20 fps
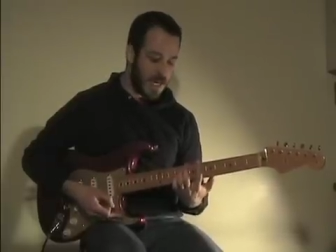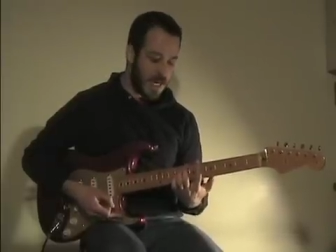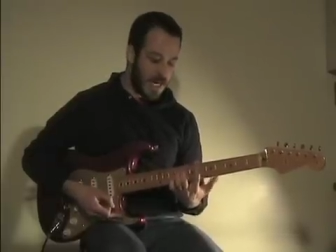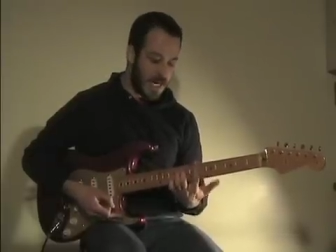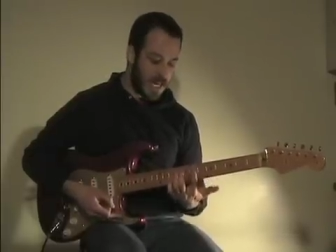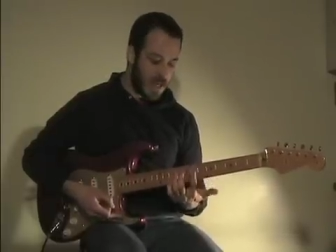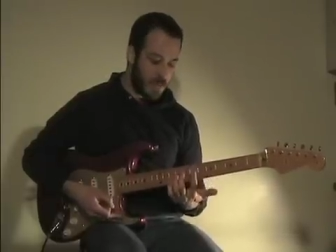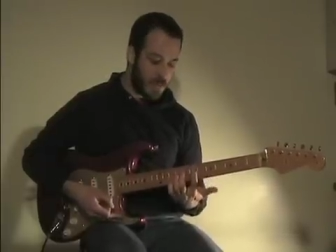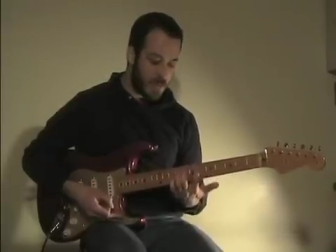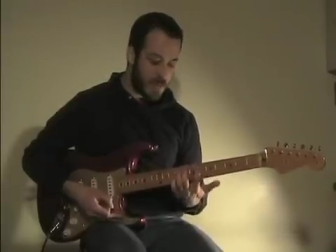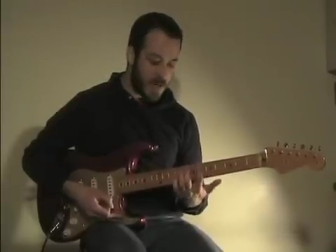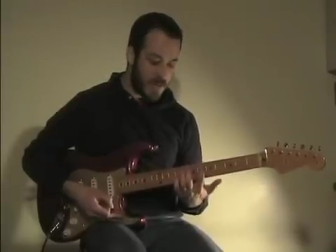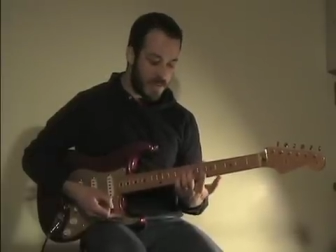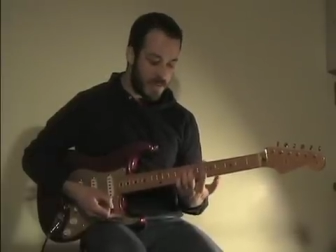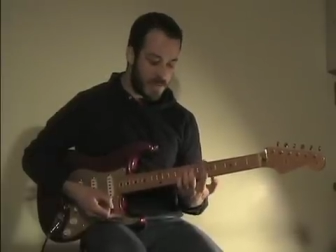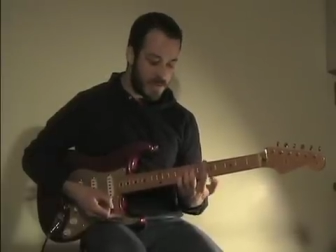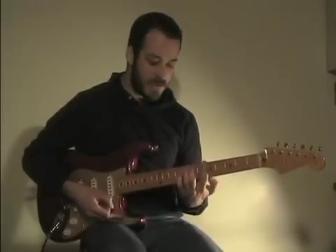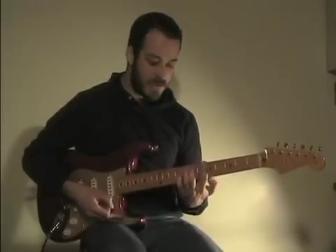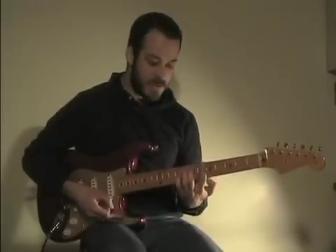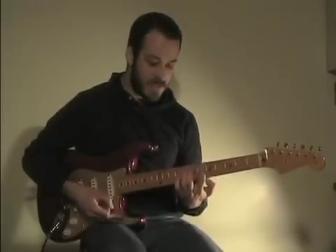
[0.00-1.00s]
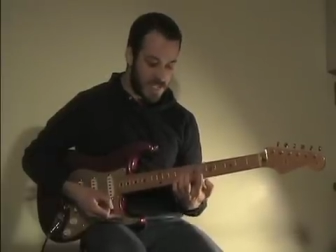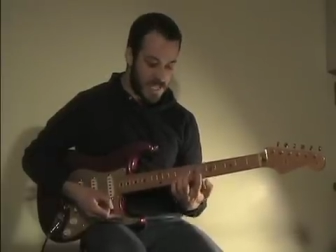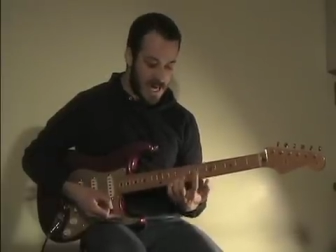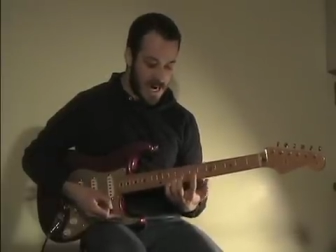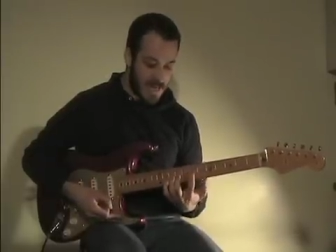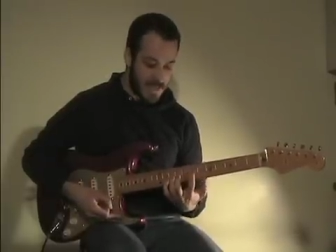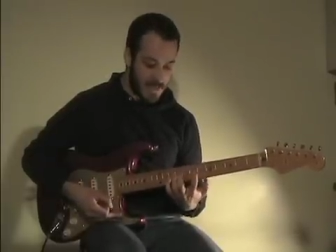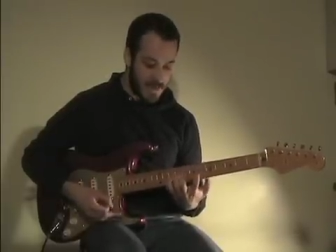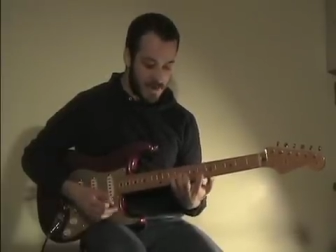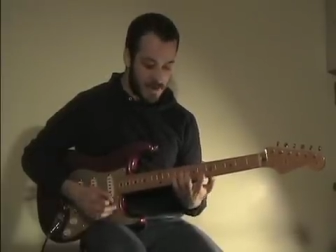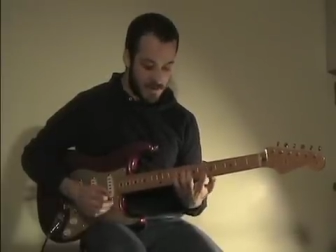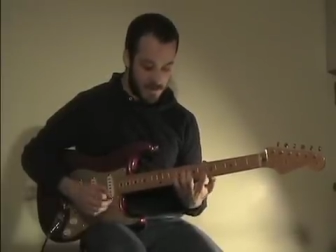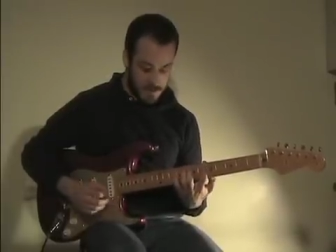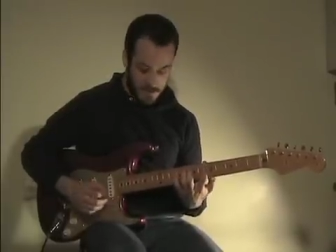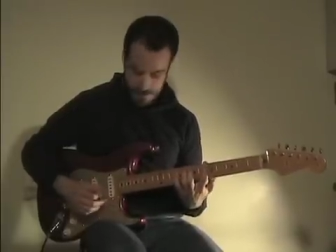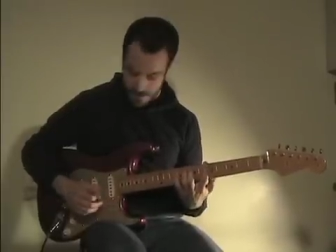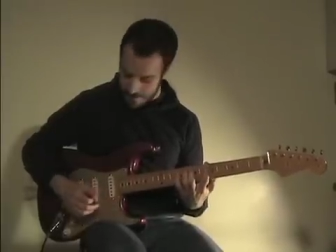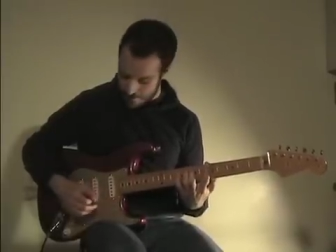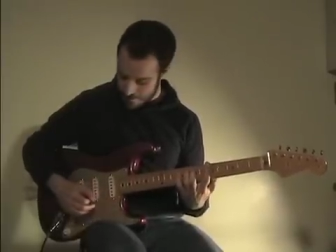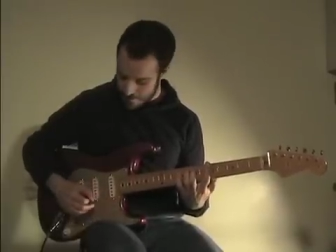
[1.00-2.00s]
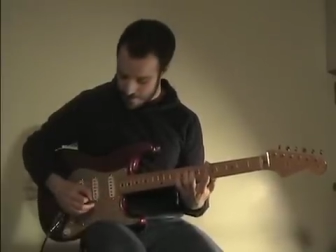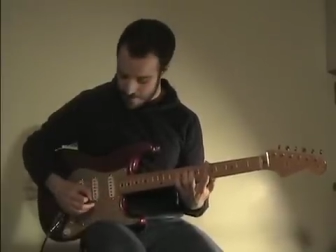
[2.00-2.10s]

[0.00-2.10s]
And keep in mind these are stacked intervals.